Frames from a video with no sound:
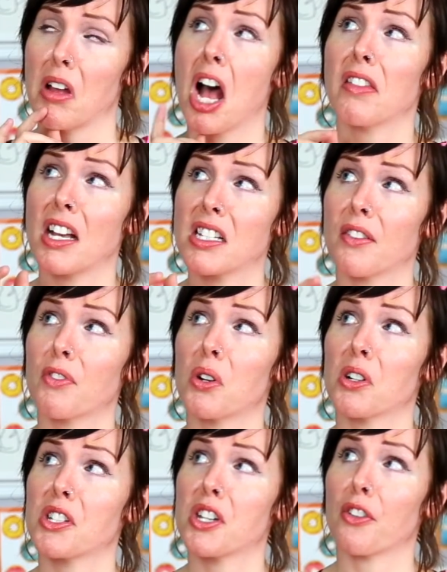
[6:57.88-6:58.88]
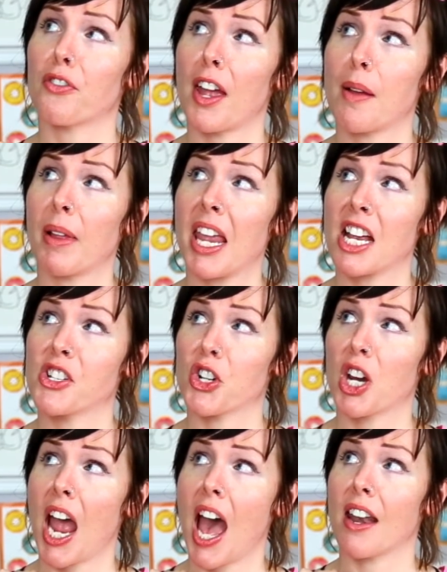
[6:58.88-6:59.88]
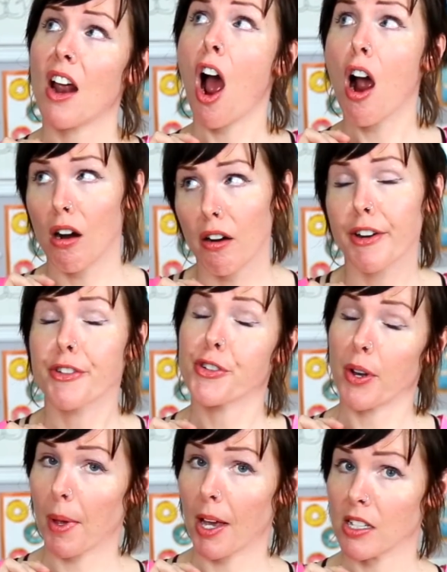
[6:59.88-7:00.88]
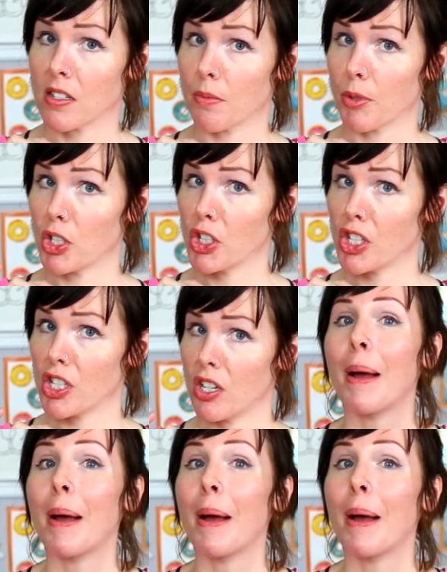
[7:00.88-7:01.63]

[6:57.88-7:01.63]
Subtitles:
Unless, of course, your family and your cat are your customers.